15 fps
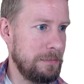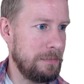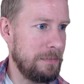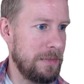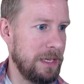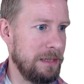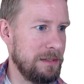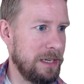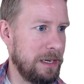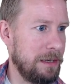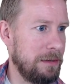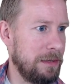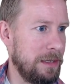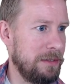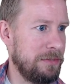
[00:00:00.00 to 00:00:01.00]

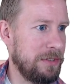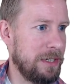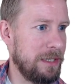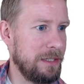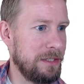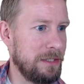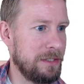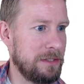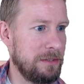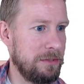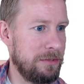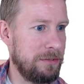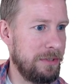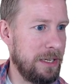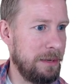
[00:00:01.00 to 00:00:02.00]
So if I just
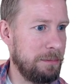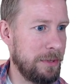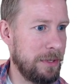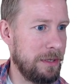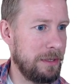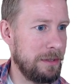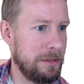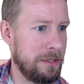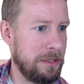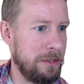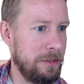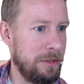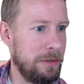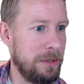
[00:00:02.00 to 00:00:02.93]
flip to,